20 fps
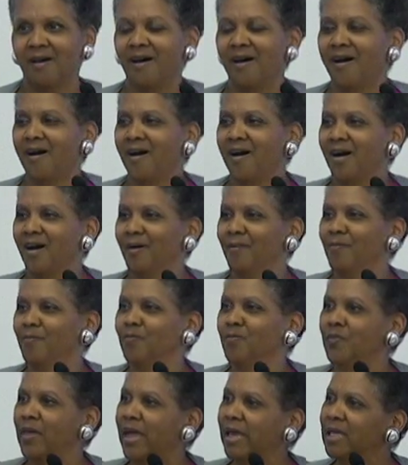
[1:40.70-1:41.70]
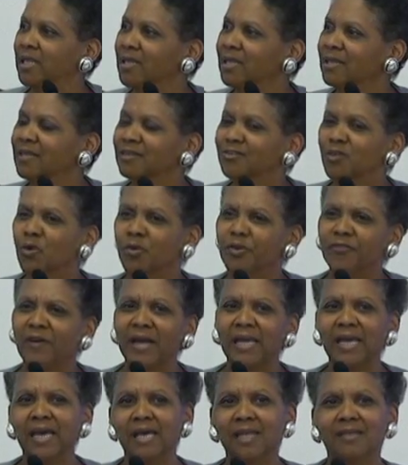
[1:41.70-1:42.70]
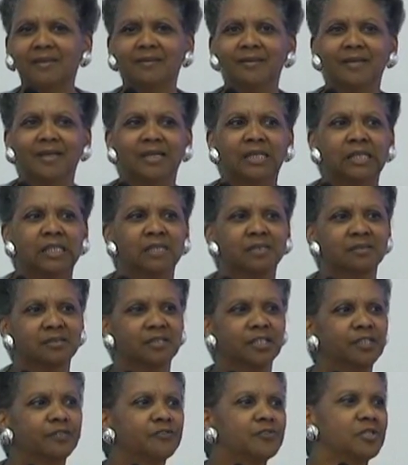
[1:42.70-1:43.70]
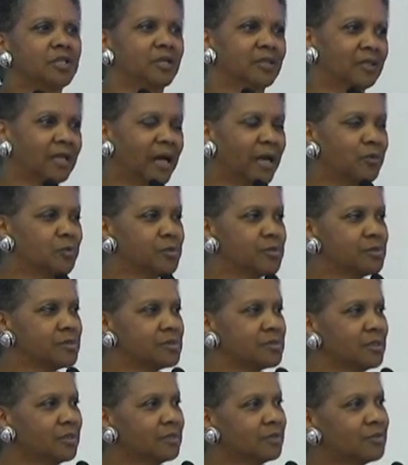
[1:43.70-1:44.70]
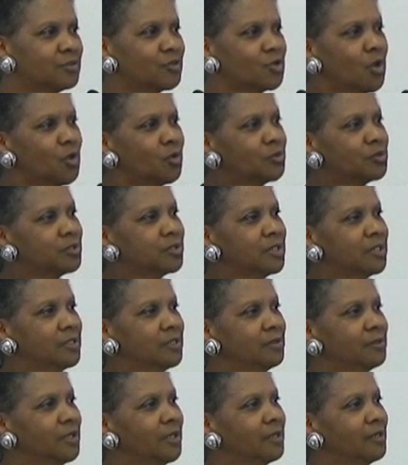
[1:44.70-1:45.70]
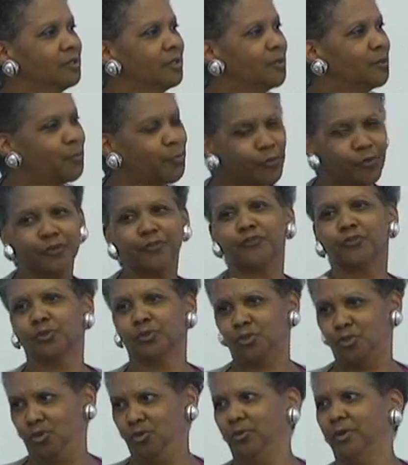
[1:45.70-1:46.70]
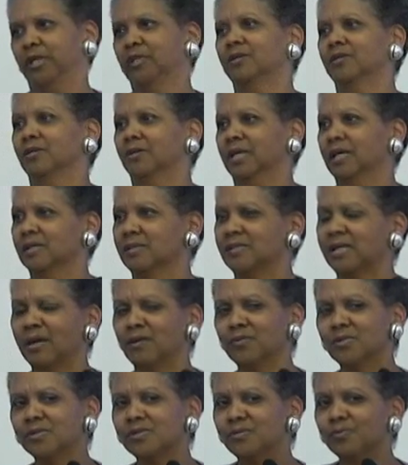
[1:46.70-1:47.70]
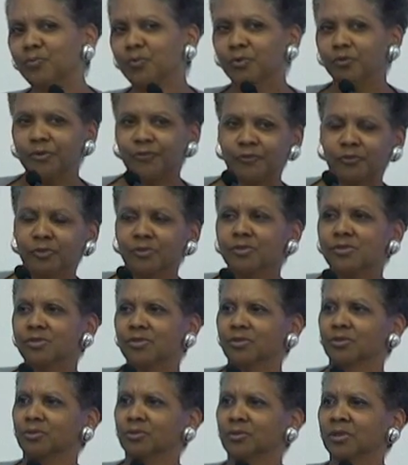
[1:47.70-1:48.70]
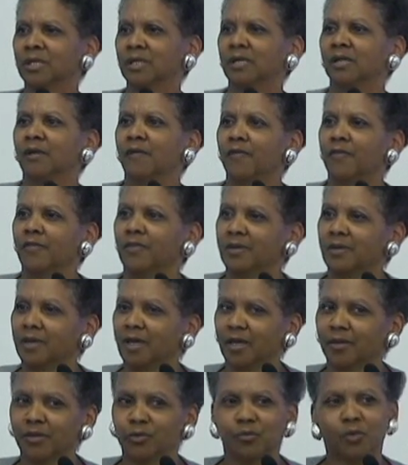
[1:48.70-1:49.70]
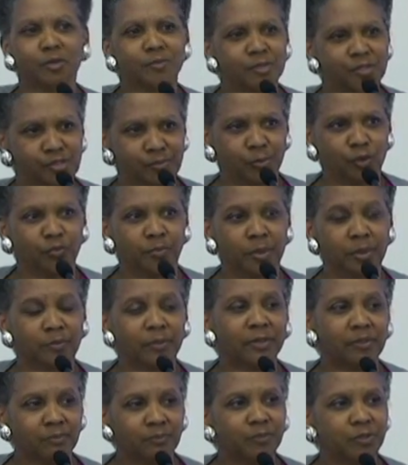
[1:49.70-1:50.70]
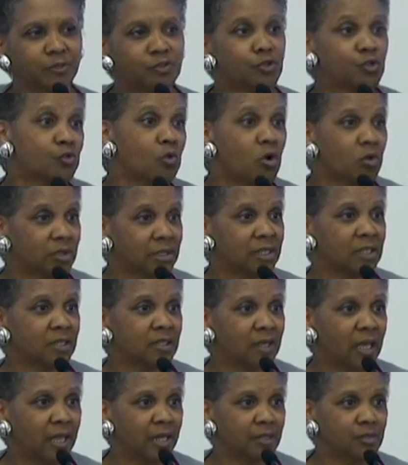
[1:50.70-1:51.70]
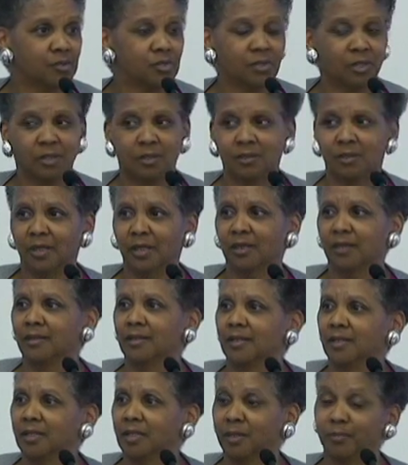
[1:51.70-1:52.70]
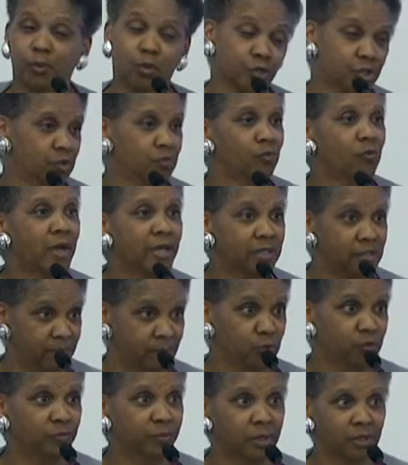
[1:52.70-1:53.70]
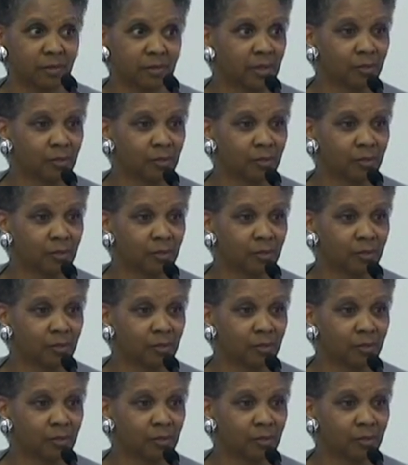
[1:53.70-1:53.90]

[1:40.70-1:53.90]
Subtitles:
And so if I hadn't lived it, I was totally peripheral to it, okay, because I was peripheral to the women's movement, but strongly engaged in the abortion rights movement.